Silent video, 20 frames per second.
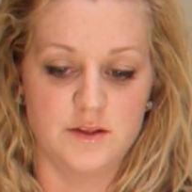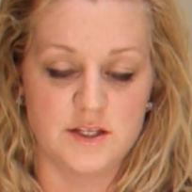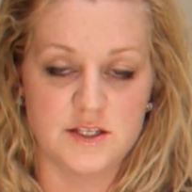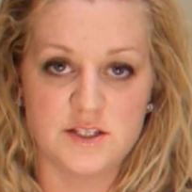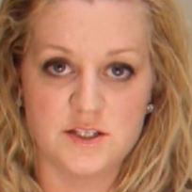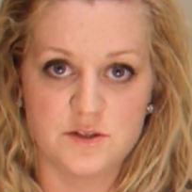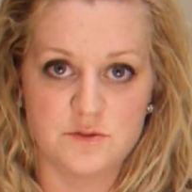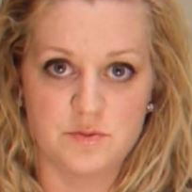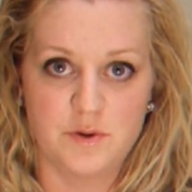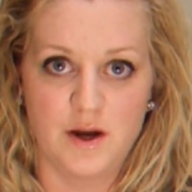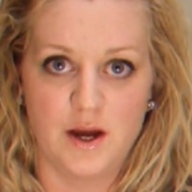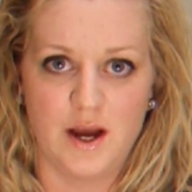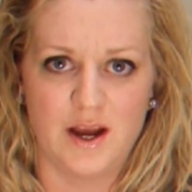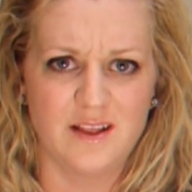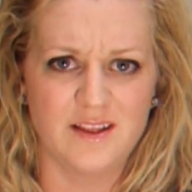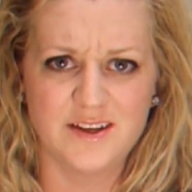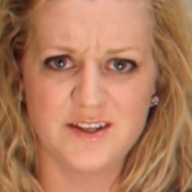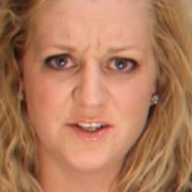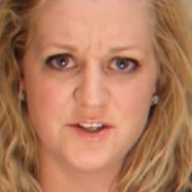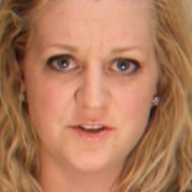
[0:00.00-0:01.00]
This is what
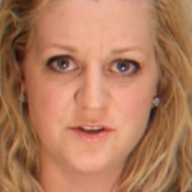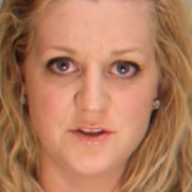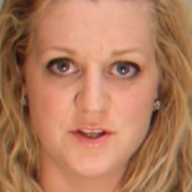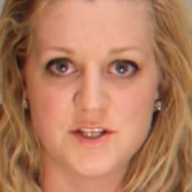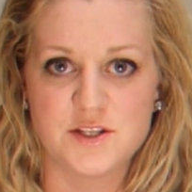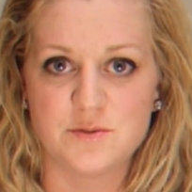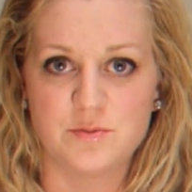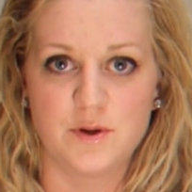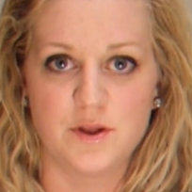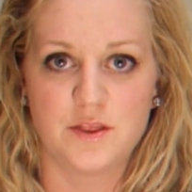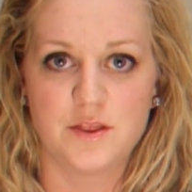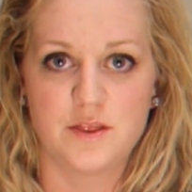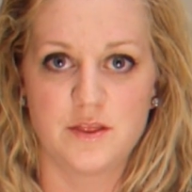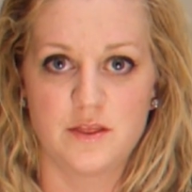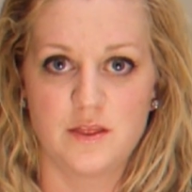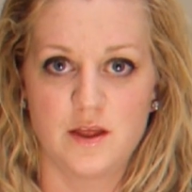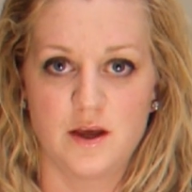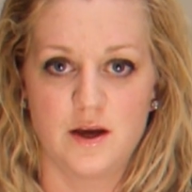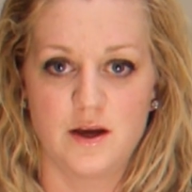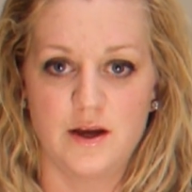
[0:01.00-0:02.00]
I like to do this with
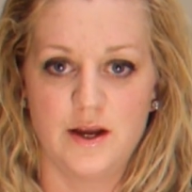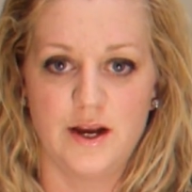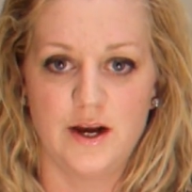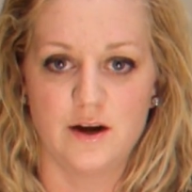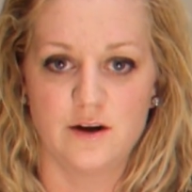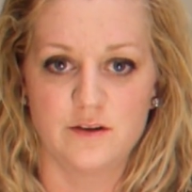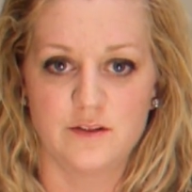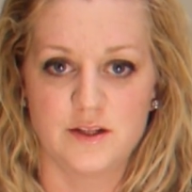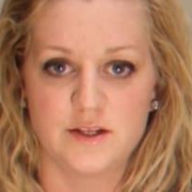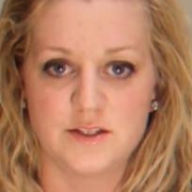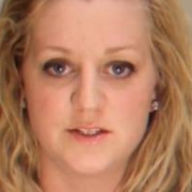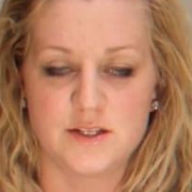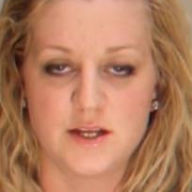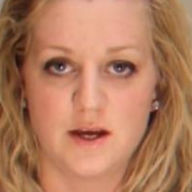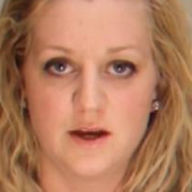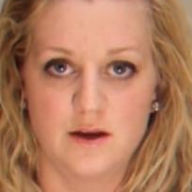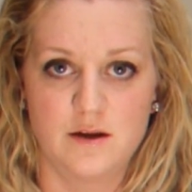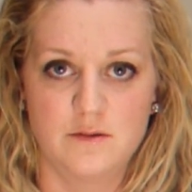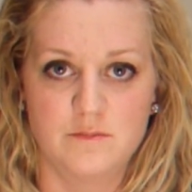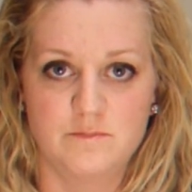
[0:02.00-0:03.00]
hair that's
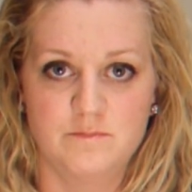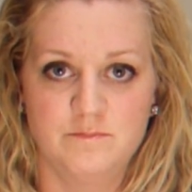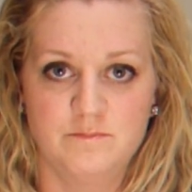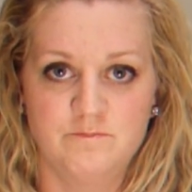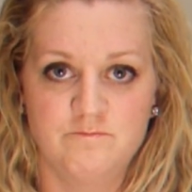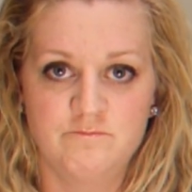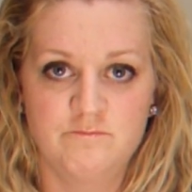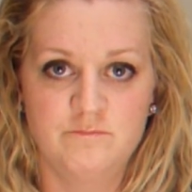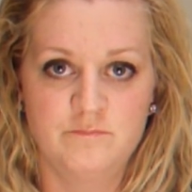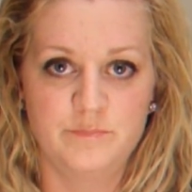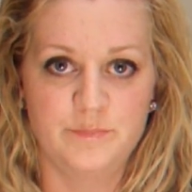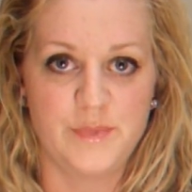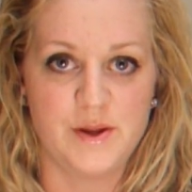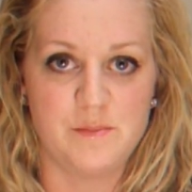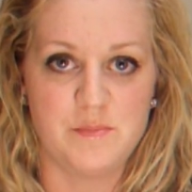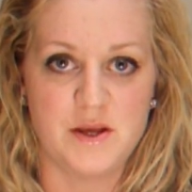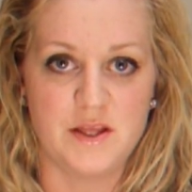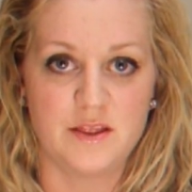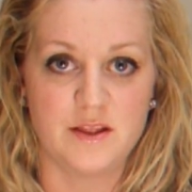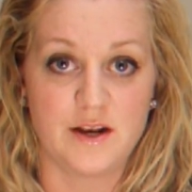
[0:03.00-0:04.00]

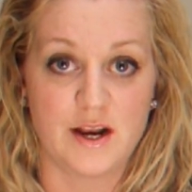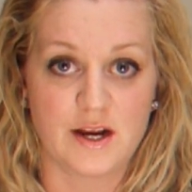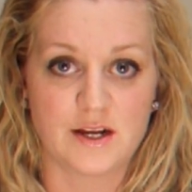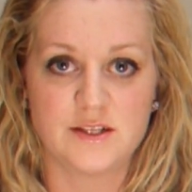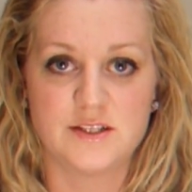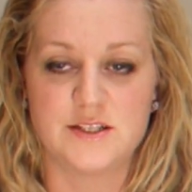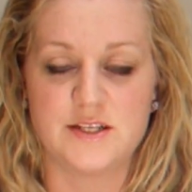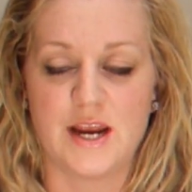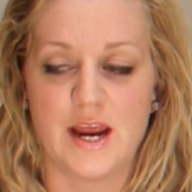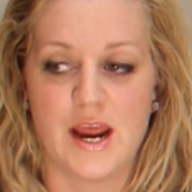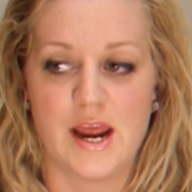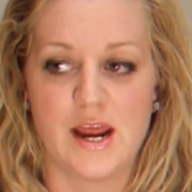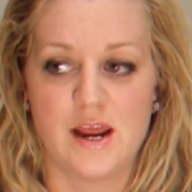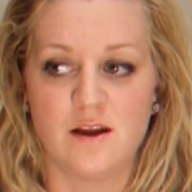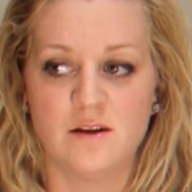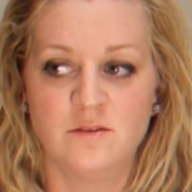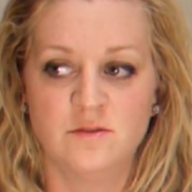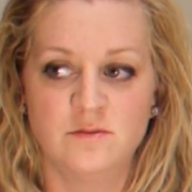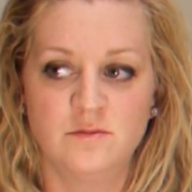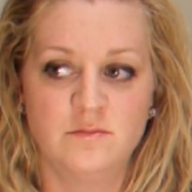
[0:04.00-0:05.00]
maybe the next
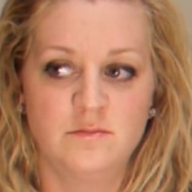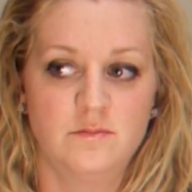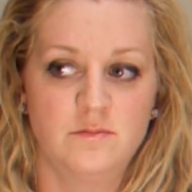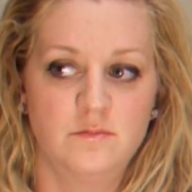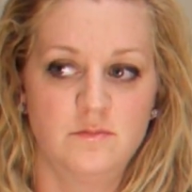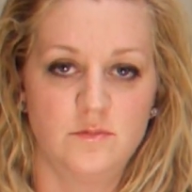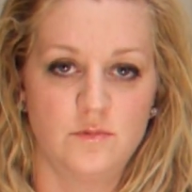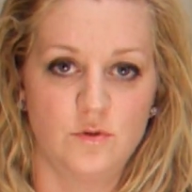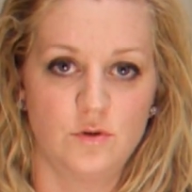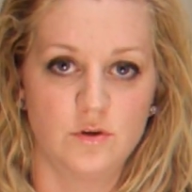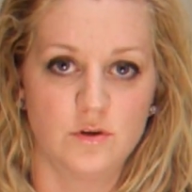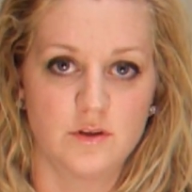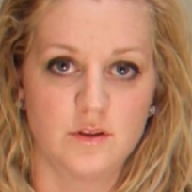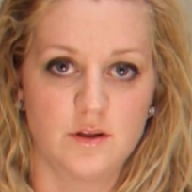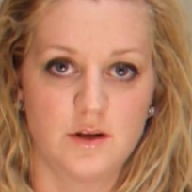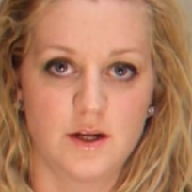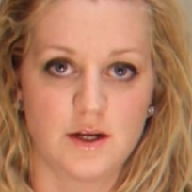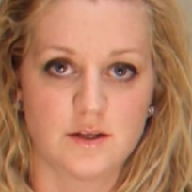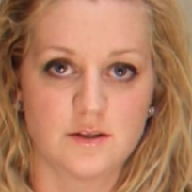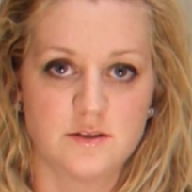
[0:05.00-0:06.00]
day or
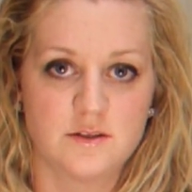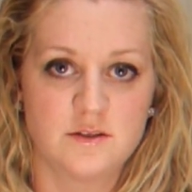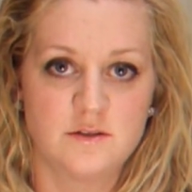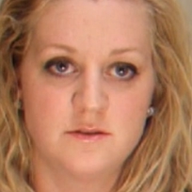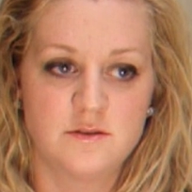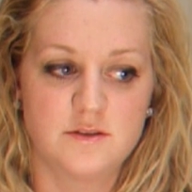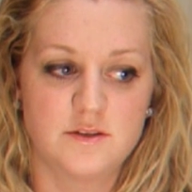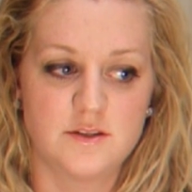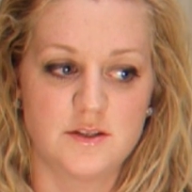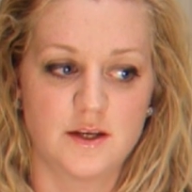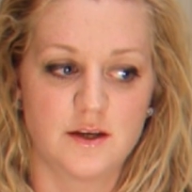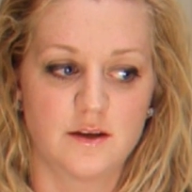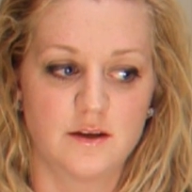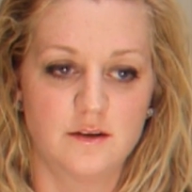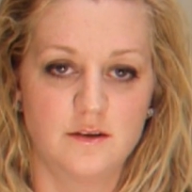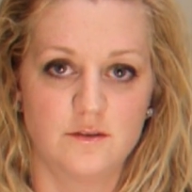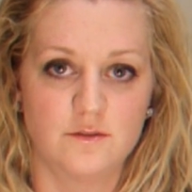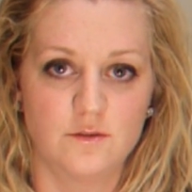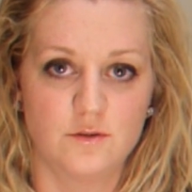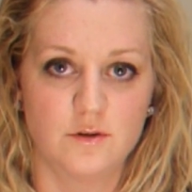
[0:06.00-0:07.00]
the next
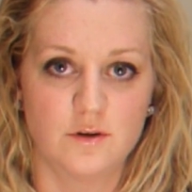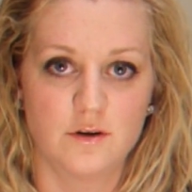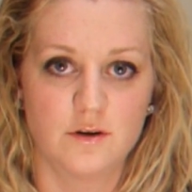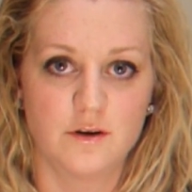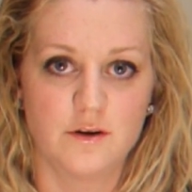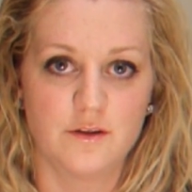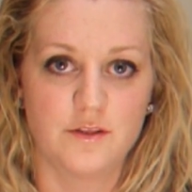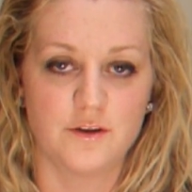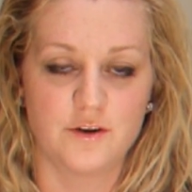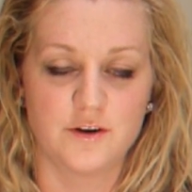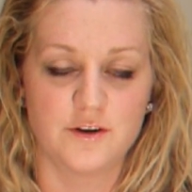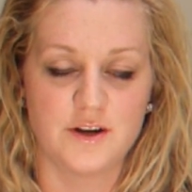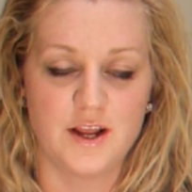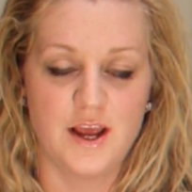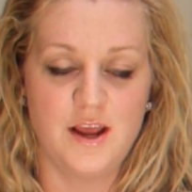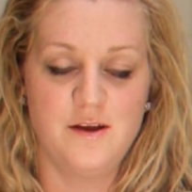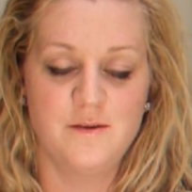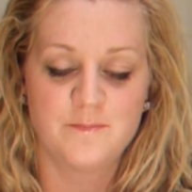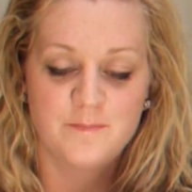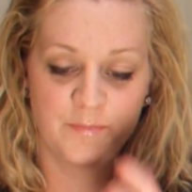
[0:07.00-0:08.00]
second or third
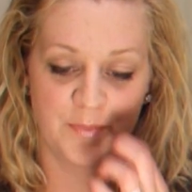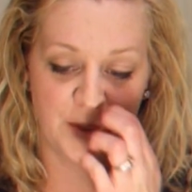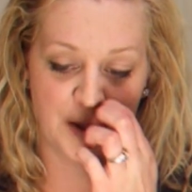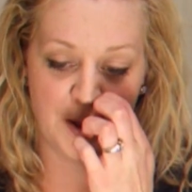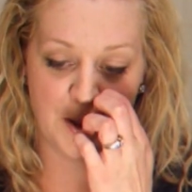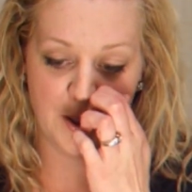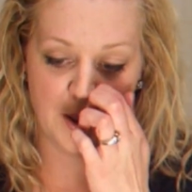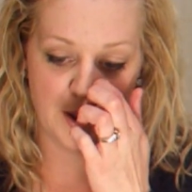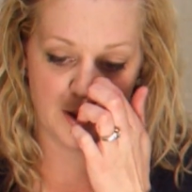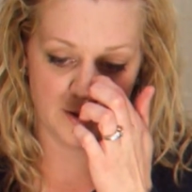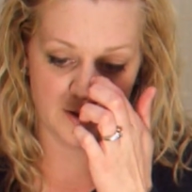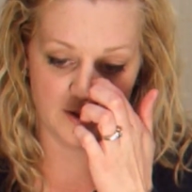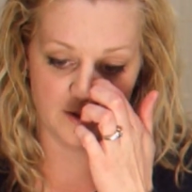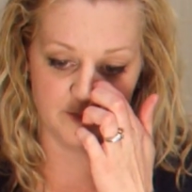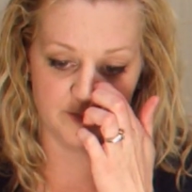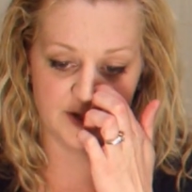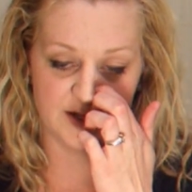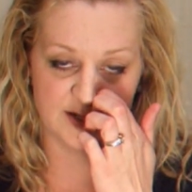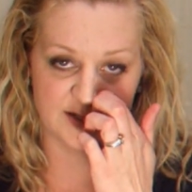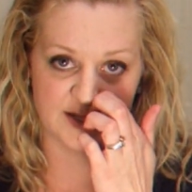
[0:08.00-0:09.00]
day,
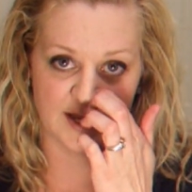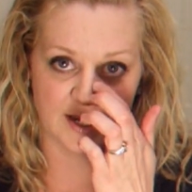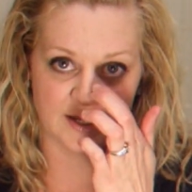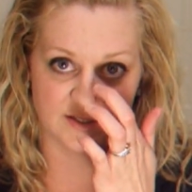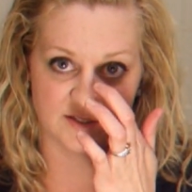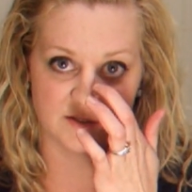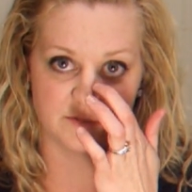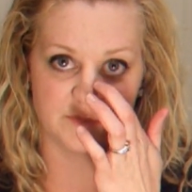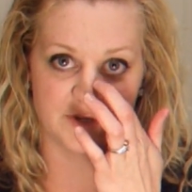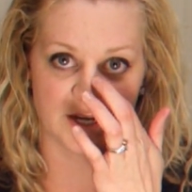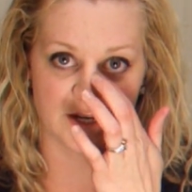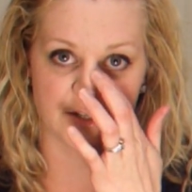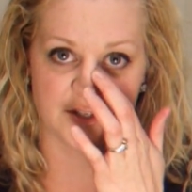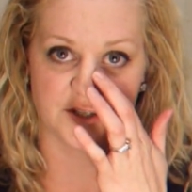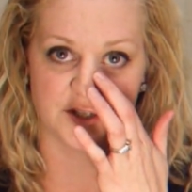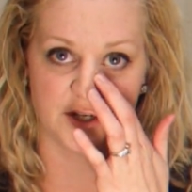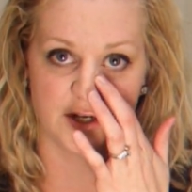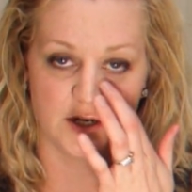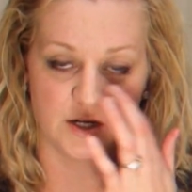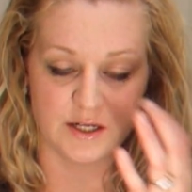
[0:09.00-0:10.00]
because it has some
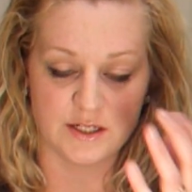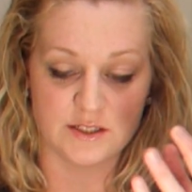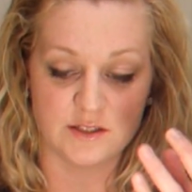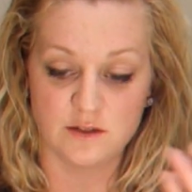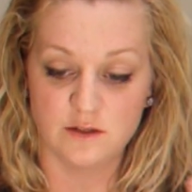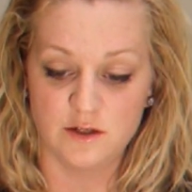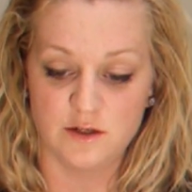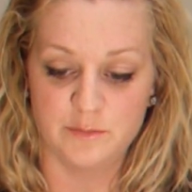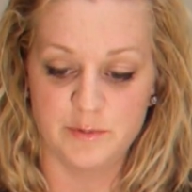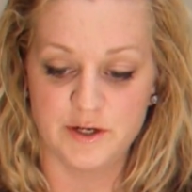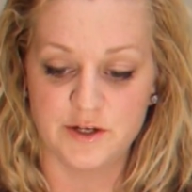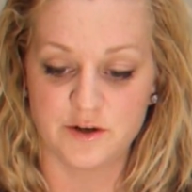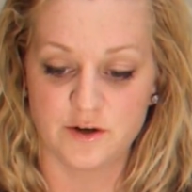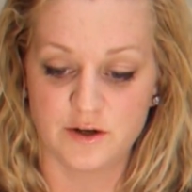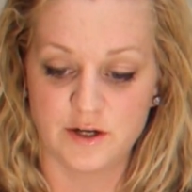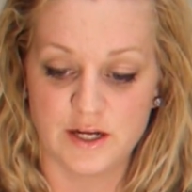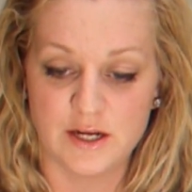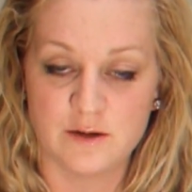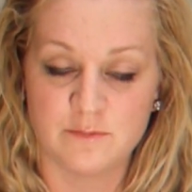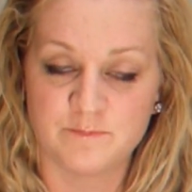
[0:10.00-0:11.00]
texture. It's a little bit
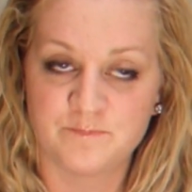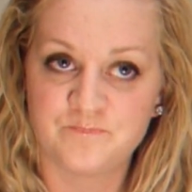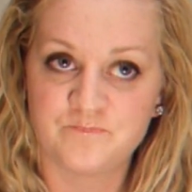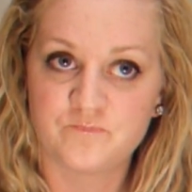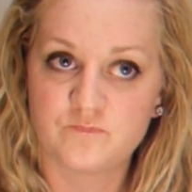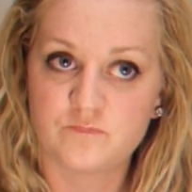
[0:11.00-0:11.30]
dirty.